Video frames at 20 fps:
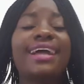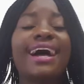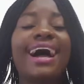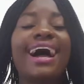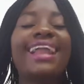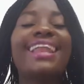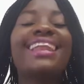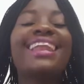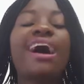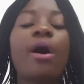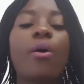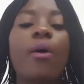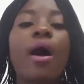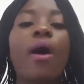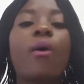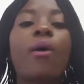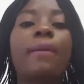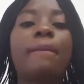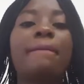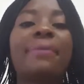allow
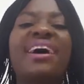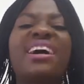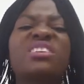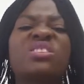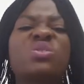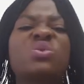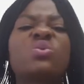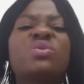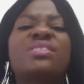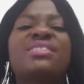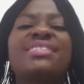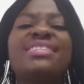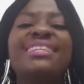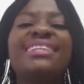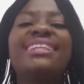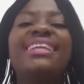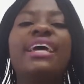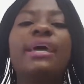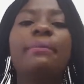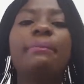our past to
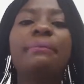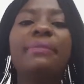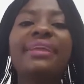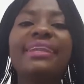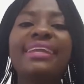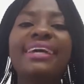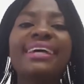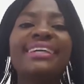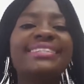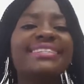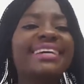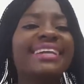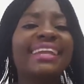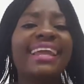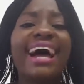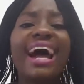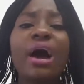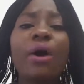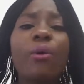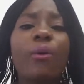steal a minute,
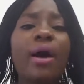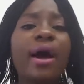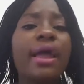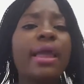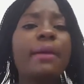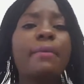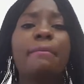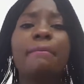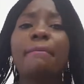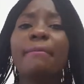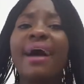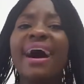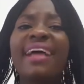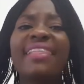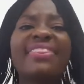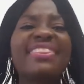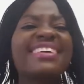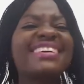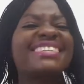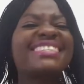an hour, a
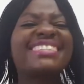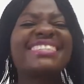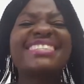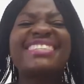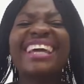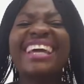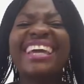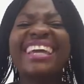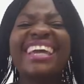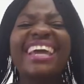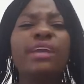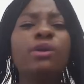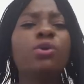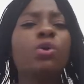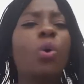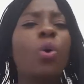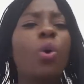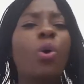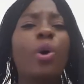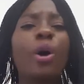month, a
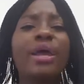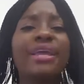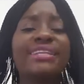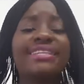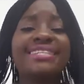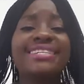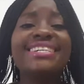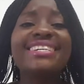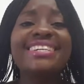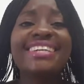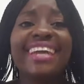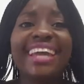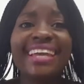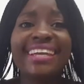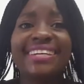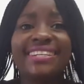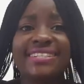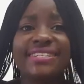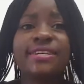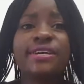second, or a
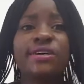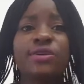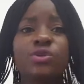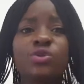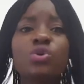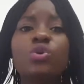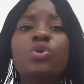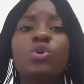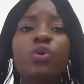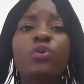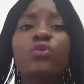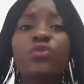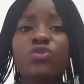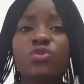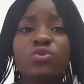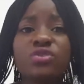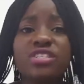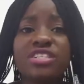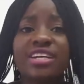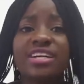decade to your
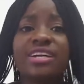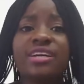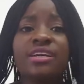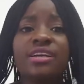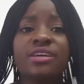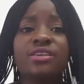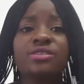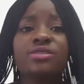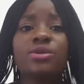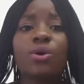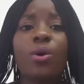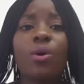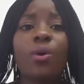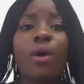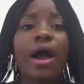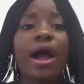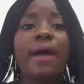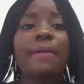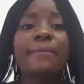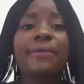future.
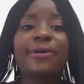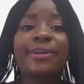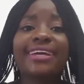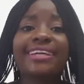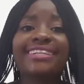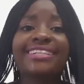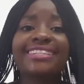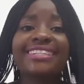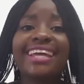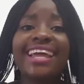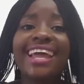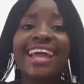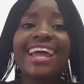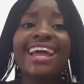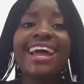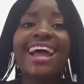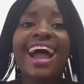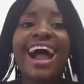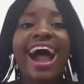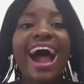So I'm going to share
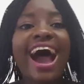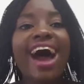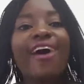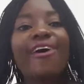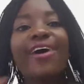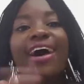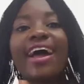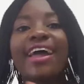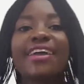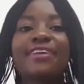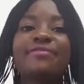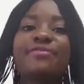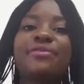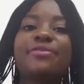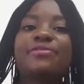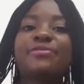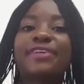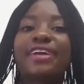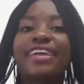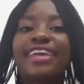how I have
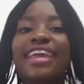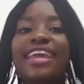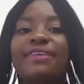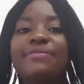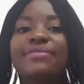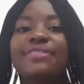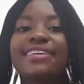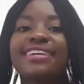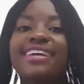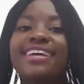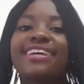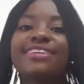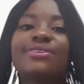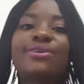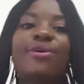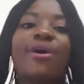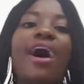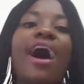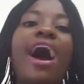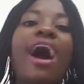overcame that,
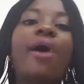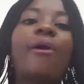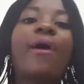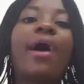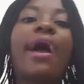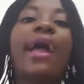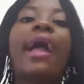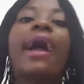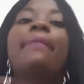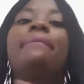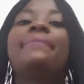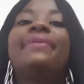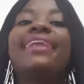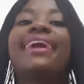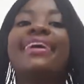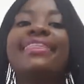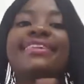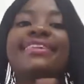or how I apply